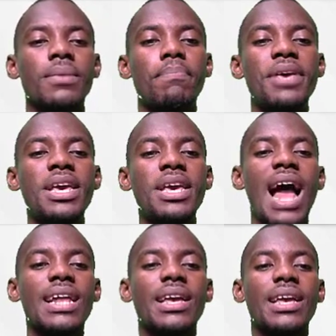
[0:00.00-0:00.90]
P
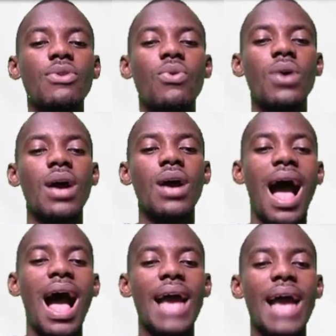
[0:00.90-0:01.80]
and Q
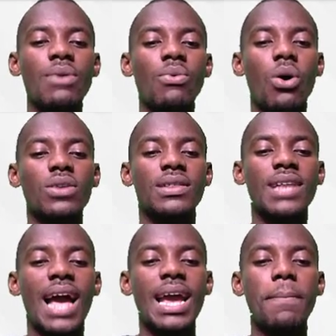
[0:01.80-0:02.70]
are in what?
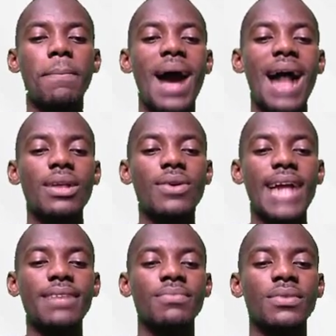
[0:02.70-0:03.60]
They are in parallel,
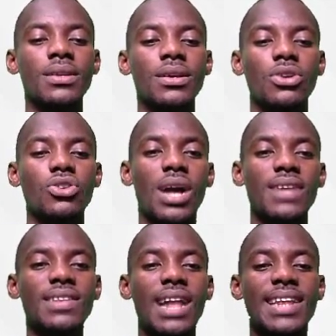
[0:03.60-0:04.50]
right? You can
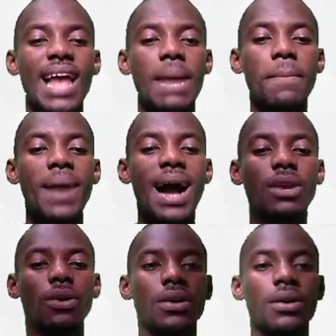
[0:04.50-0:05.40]
see that they are in
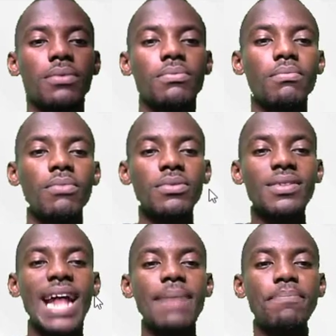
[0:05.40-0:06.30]
parallel.
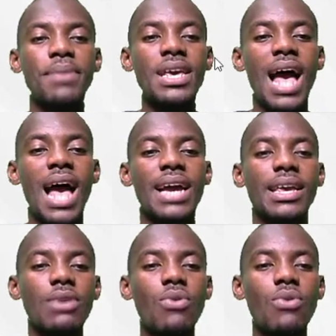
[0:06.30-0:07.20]
Side P and
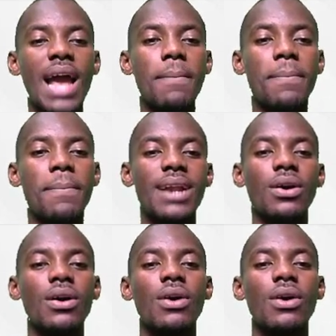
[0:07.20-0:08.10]
Q are in parallel,
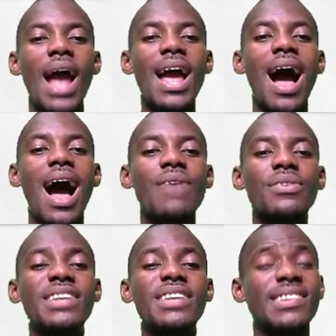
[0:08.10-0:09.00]
while R
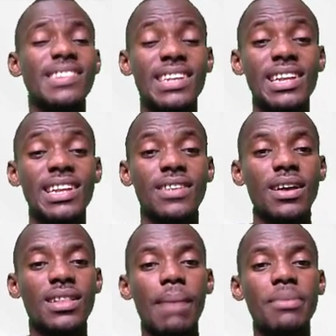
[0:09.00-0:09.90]
is in series.
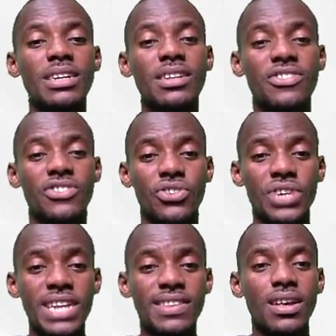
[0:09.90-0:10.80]
That means it is
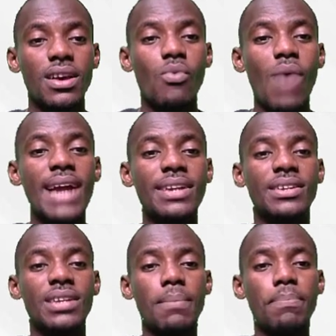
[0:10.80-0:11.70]
straight, while
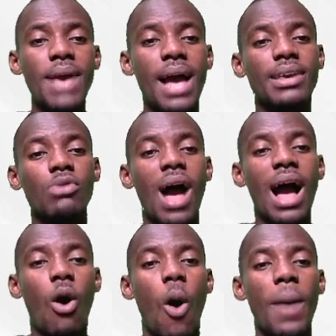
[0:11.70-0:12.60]
P and Q
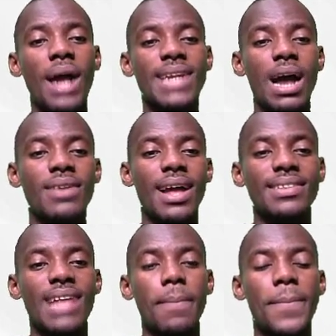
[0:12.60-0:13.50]
are up and down. That's
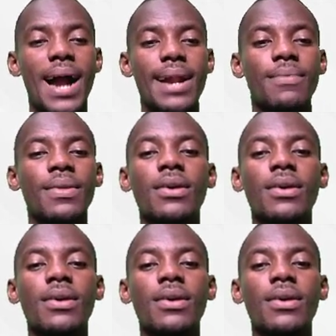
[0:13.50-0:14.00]
their parallel.